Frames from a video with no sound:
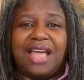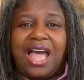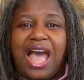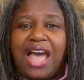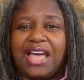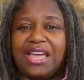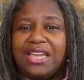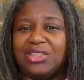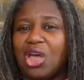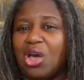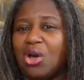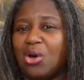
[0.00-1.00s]
I
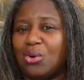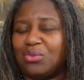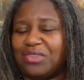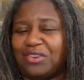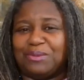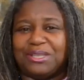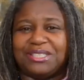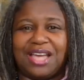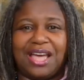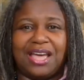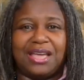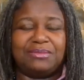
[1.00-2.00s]
know there have been
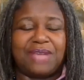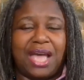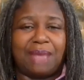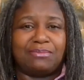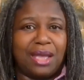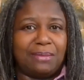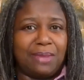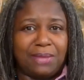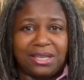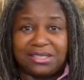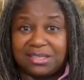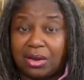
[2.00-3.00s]
times I'm not by
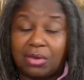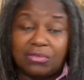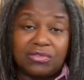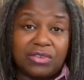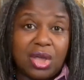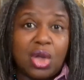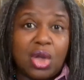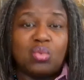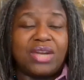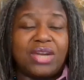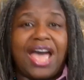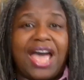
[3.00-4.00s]
myself
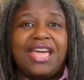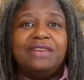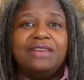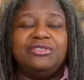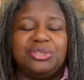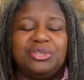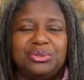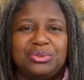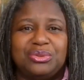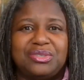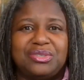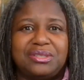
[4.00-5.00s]
when I have
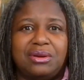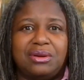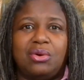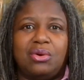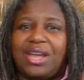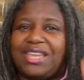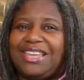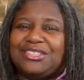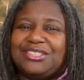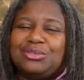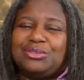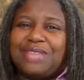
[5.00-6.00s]
used, I
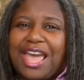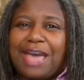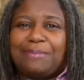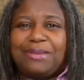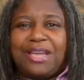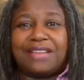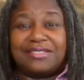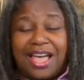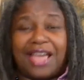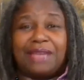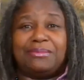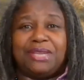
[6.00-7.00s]
can't do that because
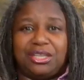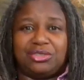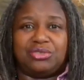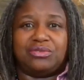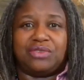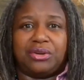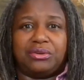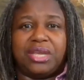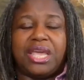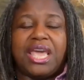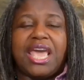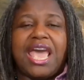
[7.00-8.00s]
I'm an introvert.
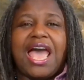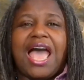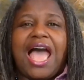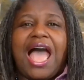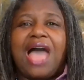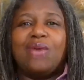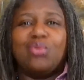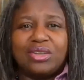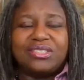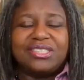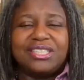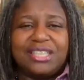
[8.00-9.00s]
I
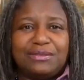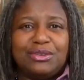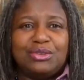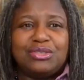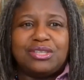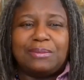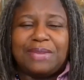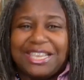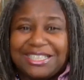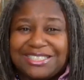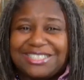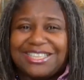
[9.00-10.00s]
want to give you some
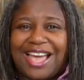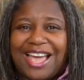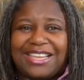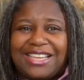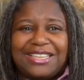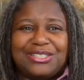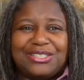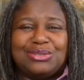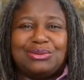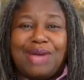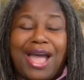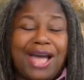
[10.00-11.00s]
insight
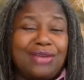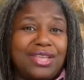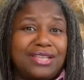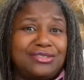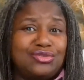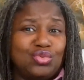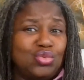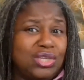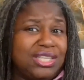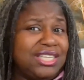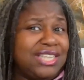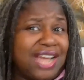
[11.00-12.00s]
into how that's
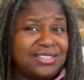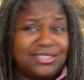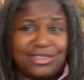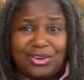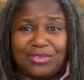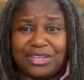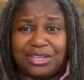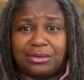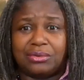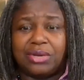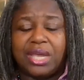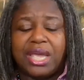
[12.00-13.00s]
really not serving you.